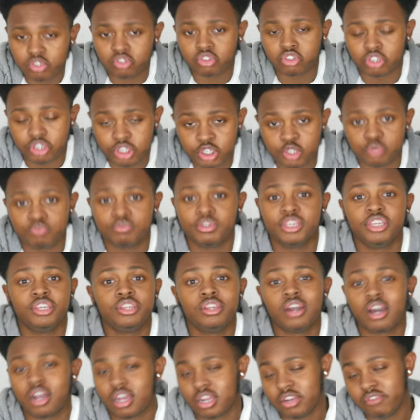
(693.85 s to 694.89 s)
Trust me, you're
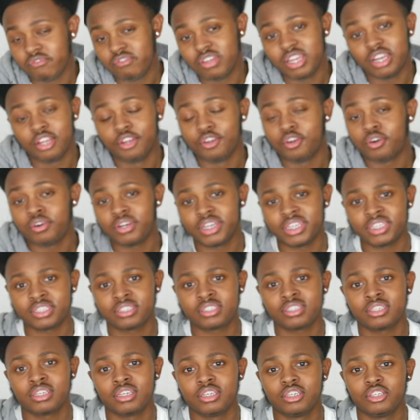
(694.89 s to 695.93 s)
not gonna really
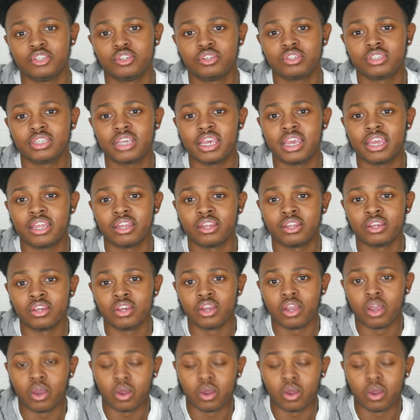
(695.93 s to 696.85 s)
notice. You know what I'm saying?